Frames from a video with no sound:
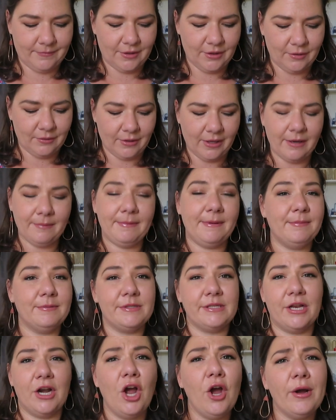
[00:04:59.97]
you know, a lot of people
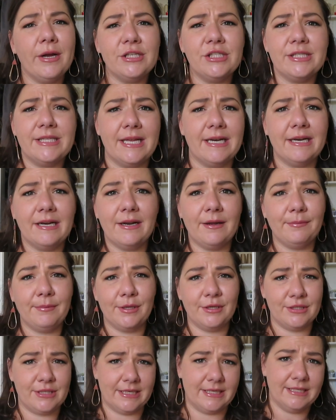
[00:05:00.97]
said, oh, I just ended up
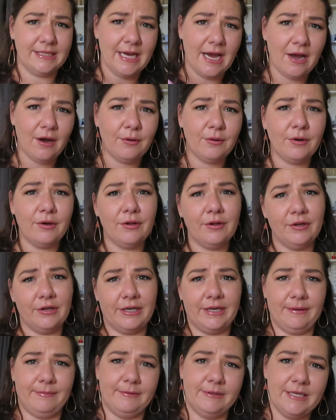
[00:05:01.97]
using a towel or
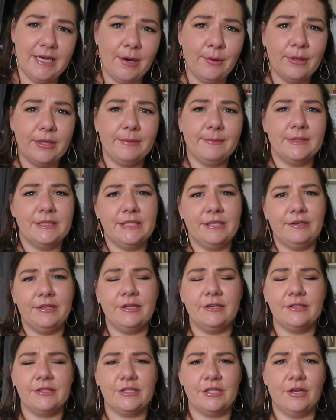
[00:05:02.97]
get my toweling
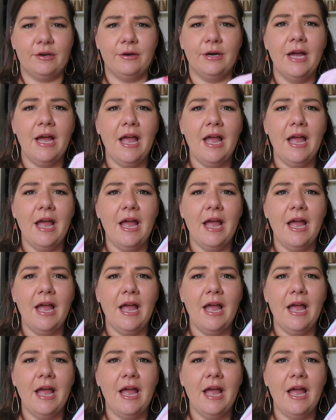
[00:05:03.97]
material. So